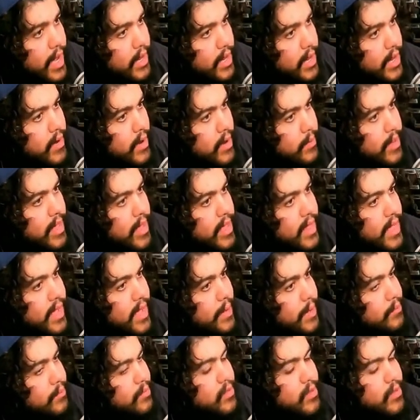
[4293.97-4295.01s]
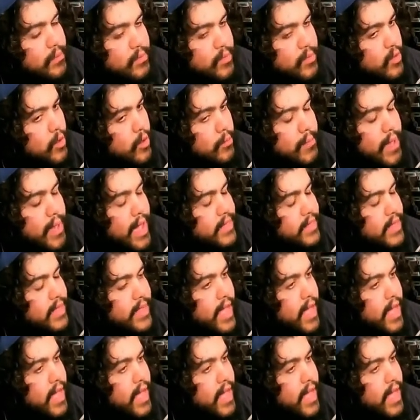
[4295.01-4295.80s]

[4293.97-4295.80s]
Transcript: You know what I mean? Like mm-hmm. I'm I'm so mad that they